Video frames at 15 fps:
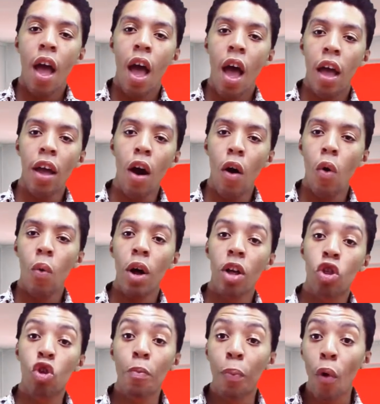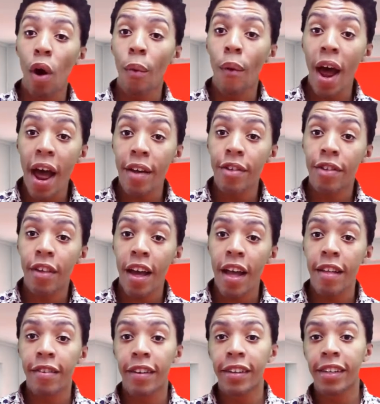Hey yo, it's your boy Reg,
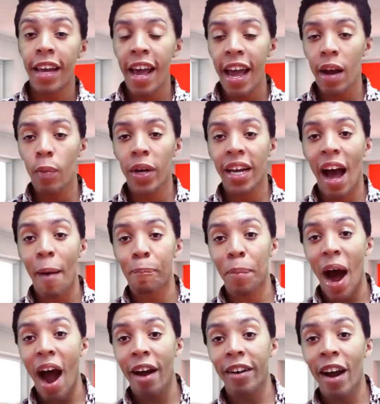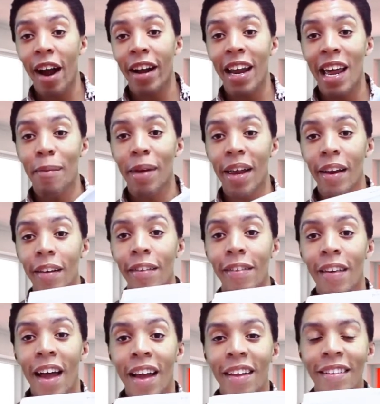and today we got
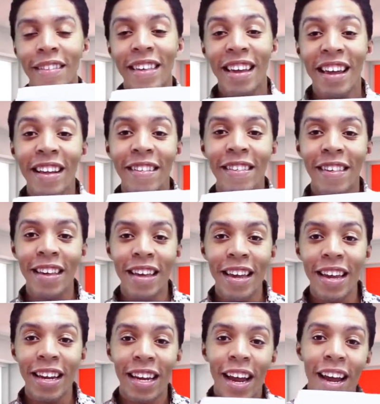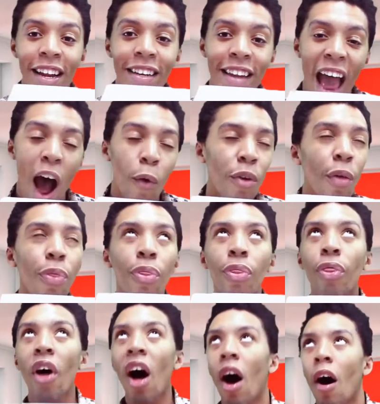Beyerdynamic's DT down to
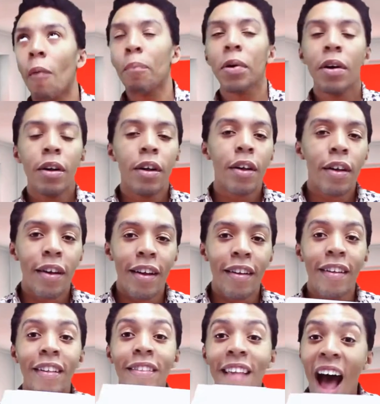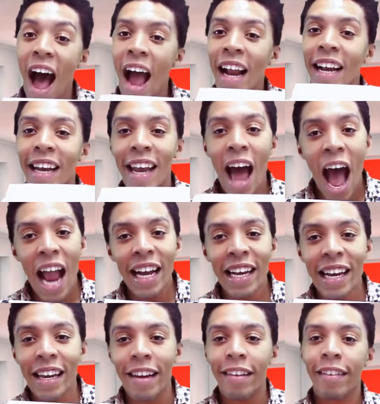thump
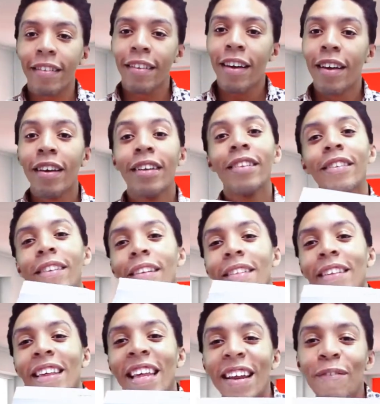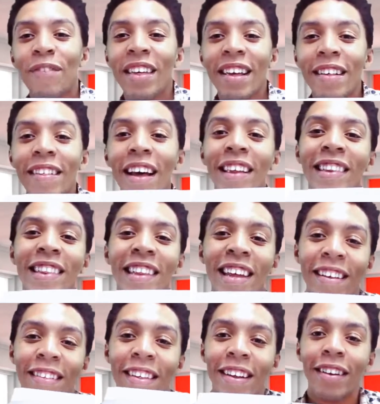990s. Let's give these a
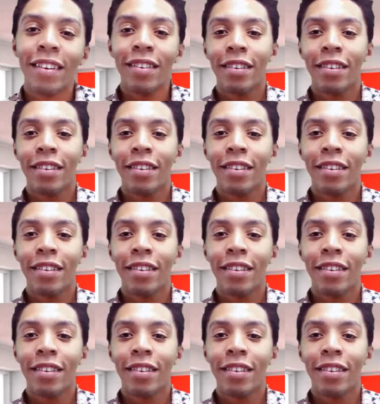listen.